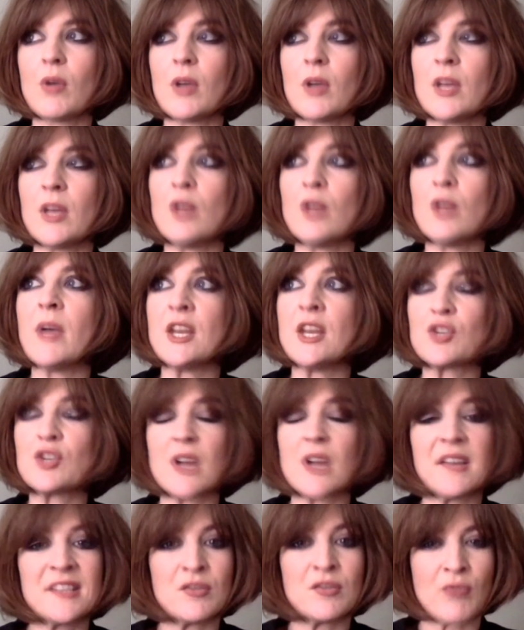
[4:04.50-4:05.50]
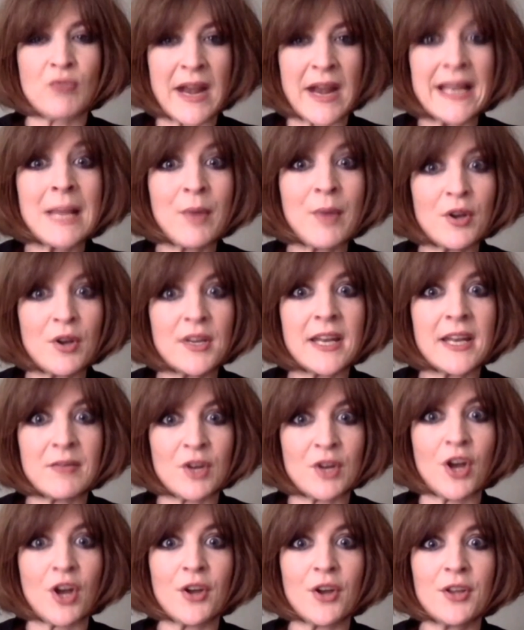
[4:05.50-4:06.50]
interested in writing about kind
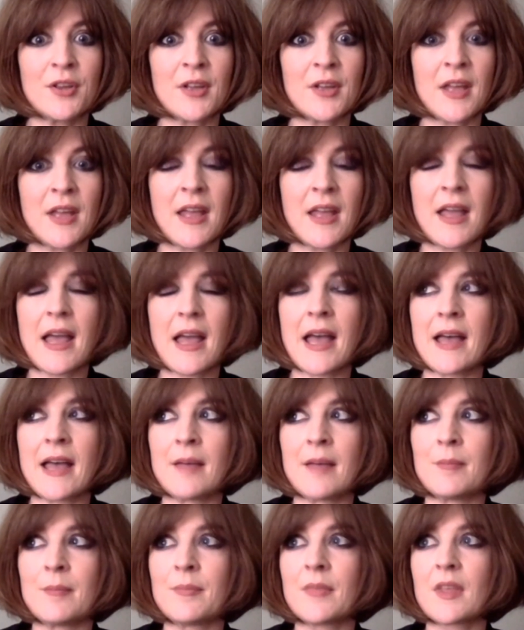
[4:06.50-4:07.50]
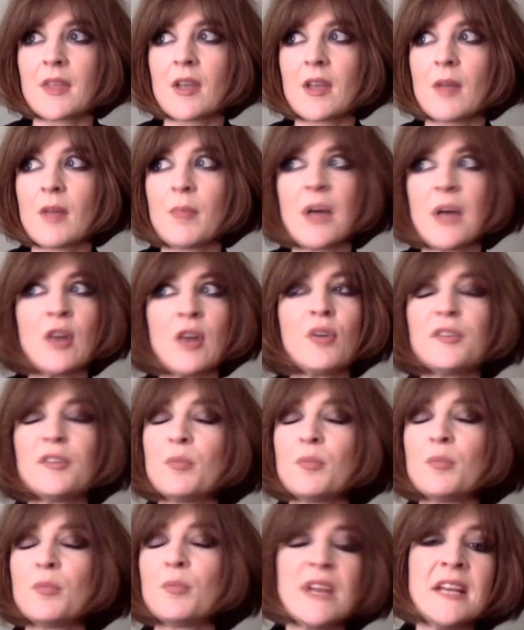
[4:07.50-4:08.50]
of now, and
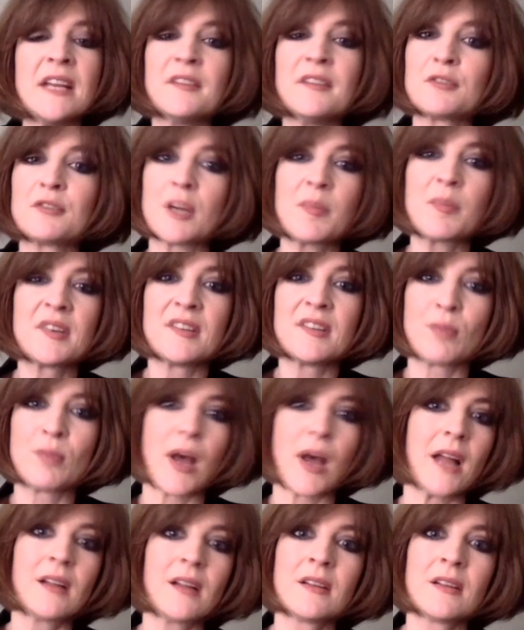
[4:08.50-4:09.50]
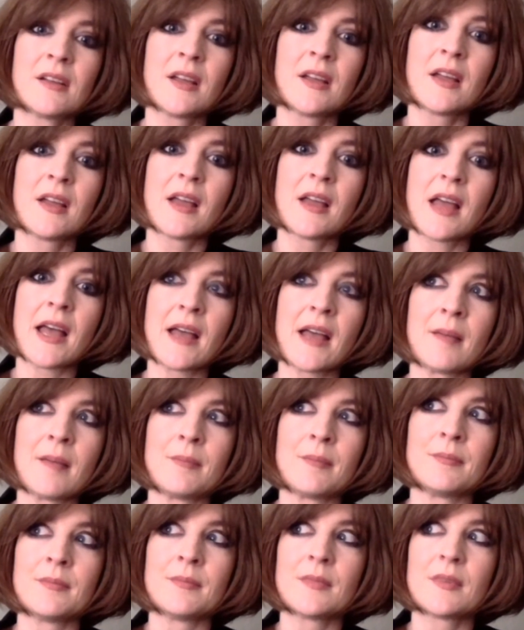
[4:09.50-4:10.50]
also but reading scripts as well. I
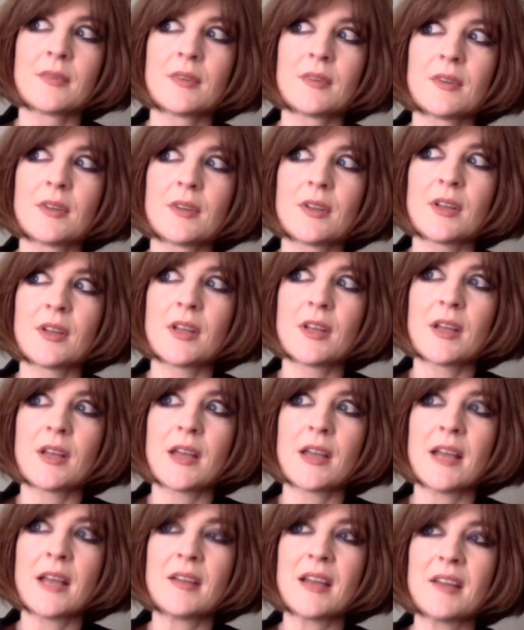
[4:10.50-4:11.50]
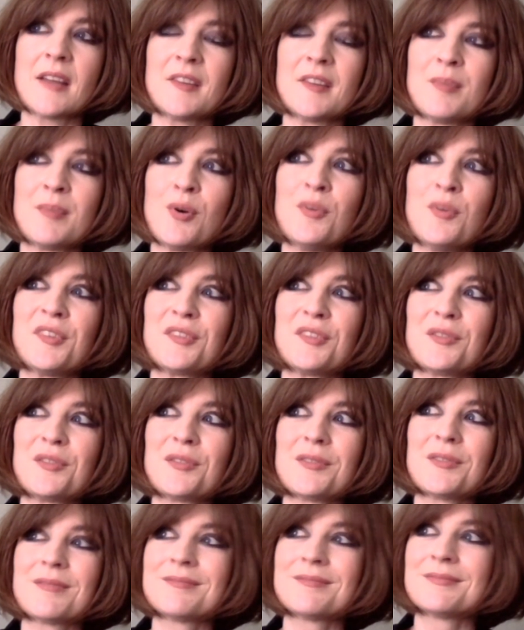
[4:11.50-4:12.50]
suppose
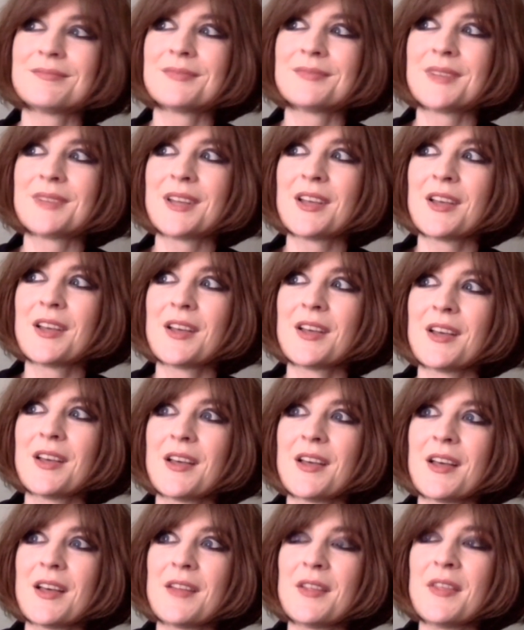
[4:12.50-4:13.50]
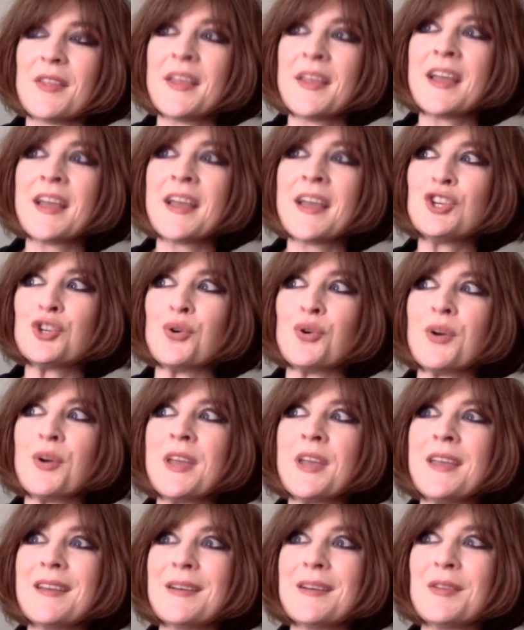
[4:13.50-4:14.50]
the thing I
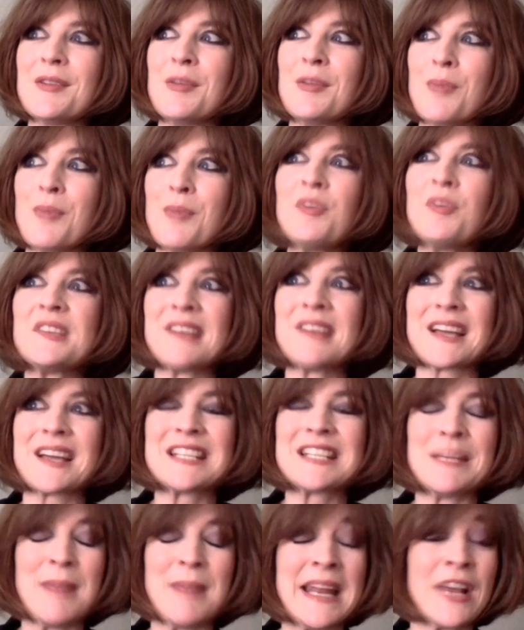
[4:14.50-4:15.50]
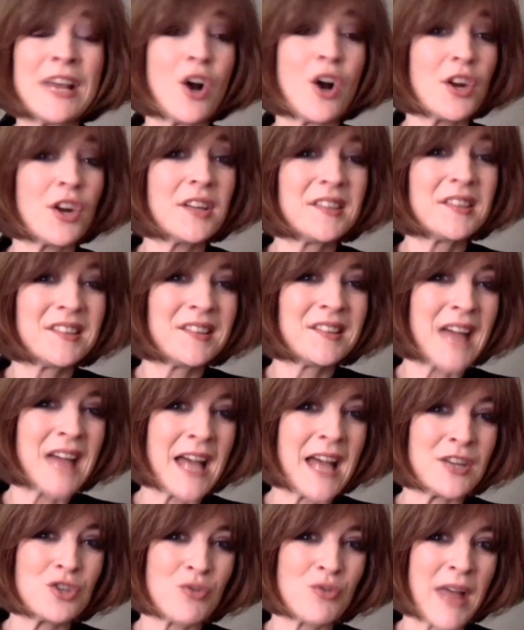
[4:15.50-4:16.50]
enjoy the most is actually meeting artists
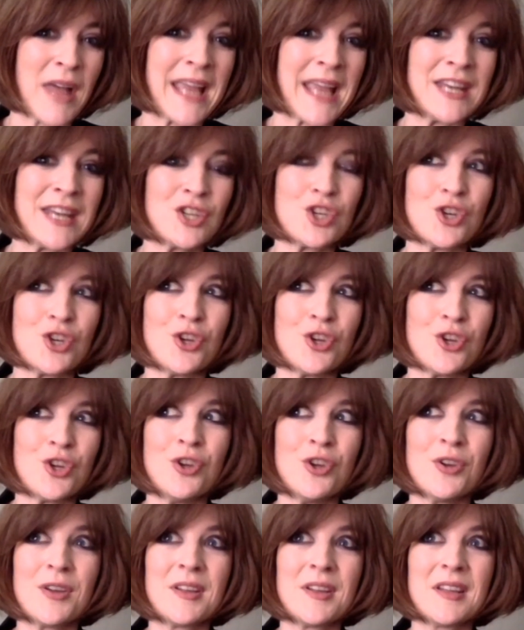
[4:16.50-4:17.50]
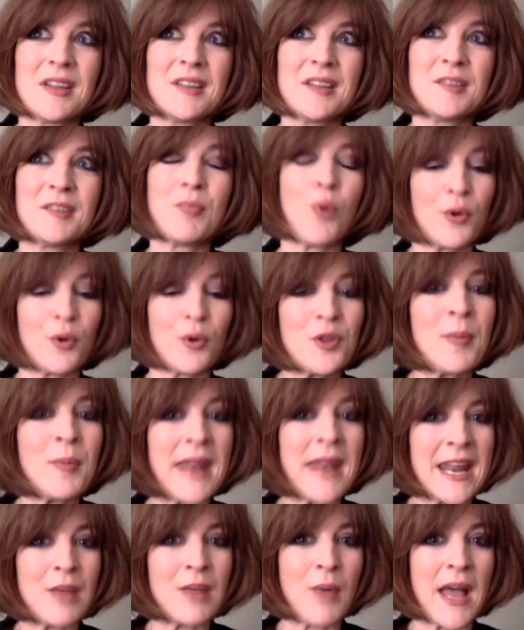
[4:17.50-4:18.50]
and trying to support them
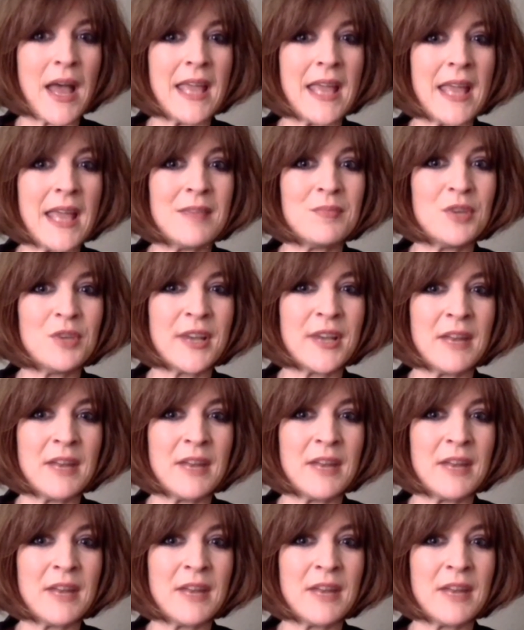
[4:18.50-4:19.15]
in any way